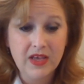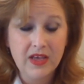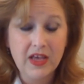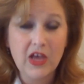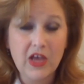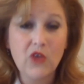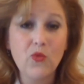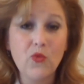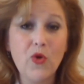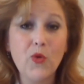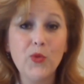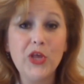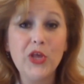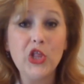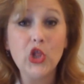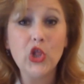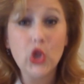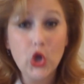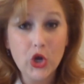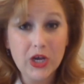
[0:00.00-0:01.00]
And while we
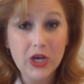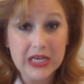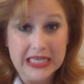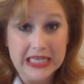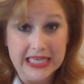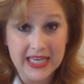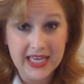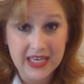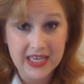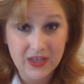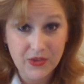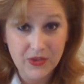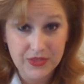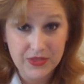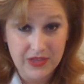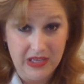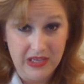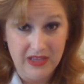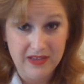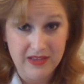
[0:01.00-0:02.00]
look
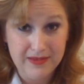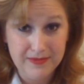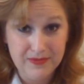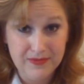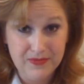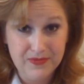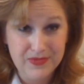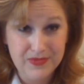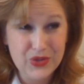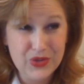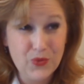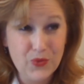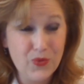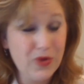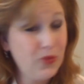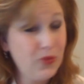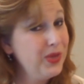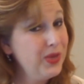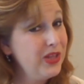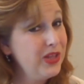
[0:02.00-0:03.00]
healthy,
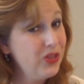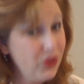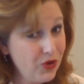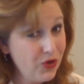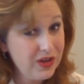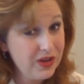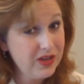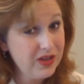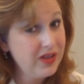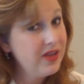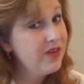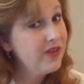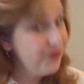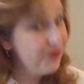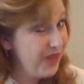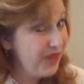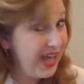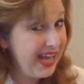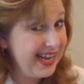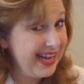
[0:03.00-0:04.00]
while we look
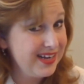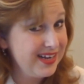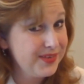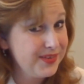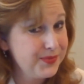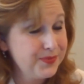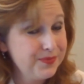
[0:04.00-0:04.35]
fine,